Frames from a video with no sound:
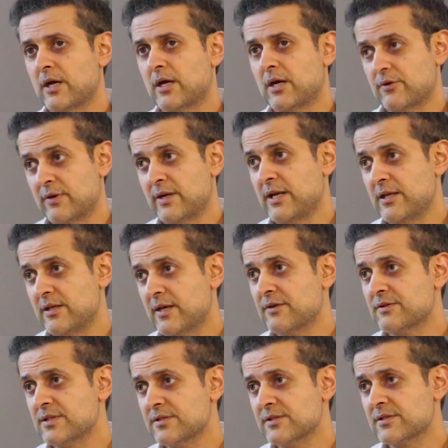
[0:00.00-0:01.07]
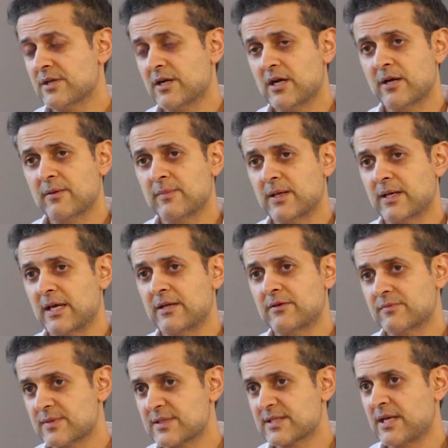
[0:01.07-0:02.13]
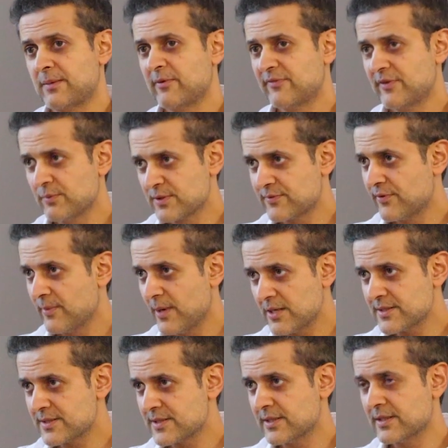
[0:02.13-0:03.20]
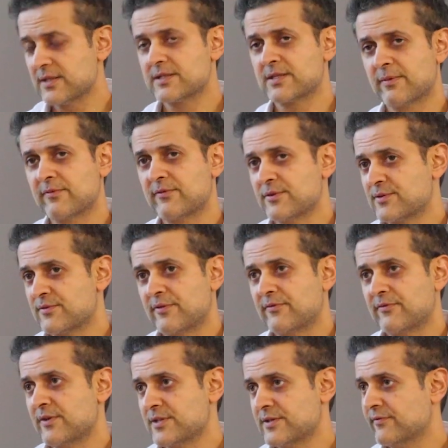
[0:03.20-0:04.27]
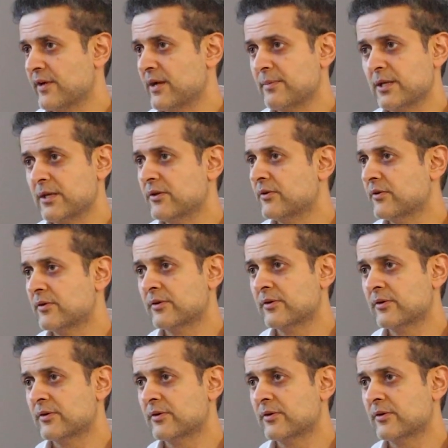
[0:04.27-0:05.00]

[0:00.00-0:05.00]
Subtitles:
That 180,000. Again, some of it was from us, and then some of it was from friends and family.